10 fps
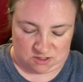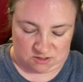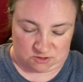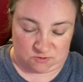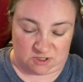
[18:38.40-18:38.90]

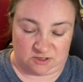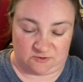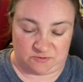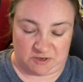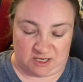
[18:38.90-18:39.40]

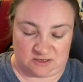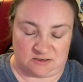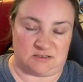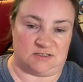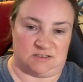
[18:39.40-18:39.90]
12
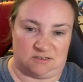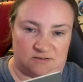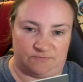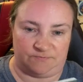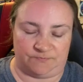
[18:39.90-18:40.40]
patterns in
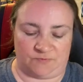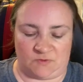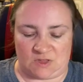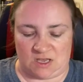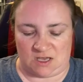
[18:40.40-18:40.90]
it.
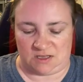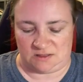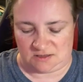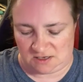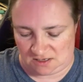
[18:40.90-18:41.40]

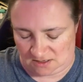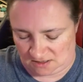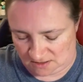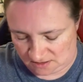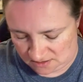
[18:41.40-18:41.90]
And
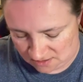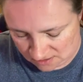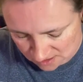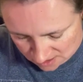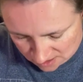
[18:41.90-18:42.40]
then
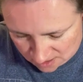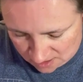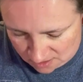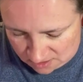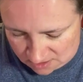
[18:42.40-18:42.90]

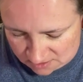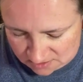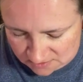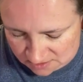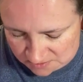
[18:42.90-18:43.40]
it
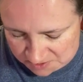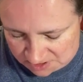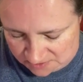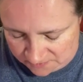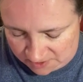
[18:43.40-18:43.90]
also had a
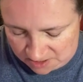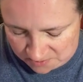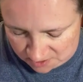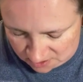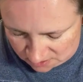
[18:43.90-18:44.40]
piece of fabric, or